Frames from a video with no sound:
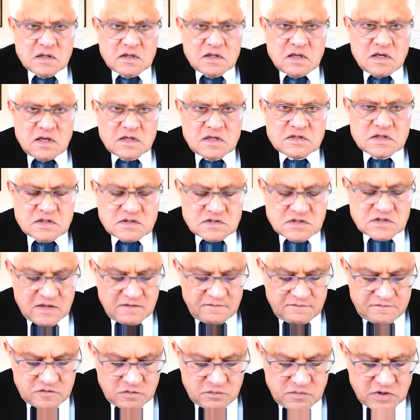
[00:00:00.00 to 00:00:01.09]
lease
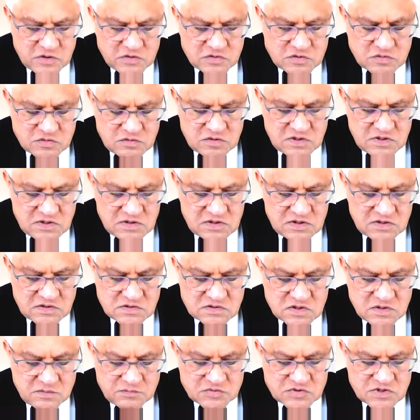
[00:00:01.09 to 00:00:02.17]
itself to make sure that
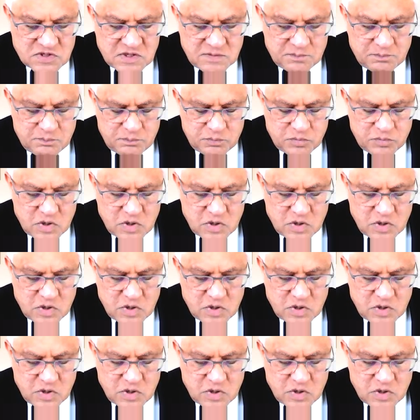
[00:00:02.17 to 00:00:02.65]
these terms are